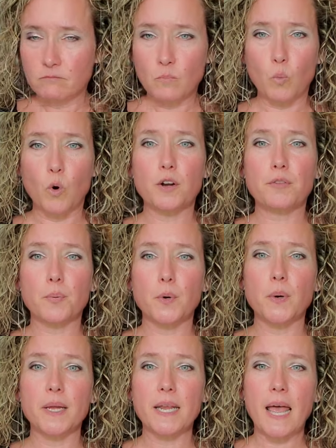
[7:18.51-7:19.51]
work
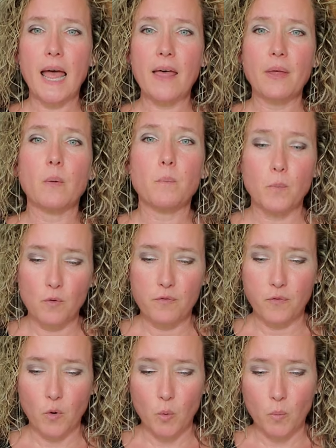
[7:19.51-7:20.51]
through it and then move
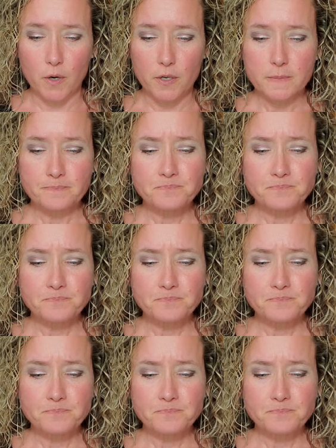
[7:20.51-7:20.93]
forward.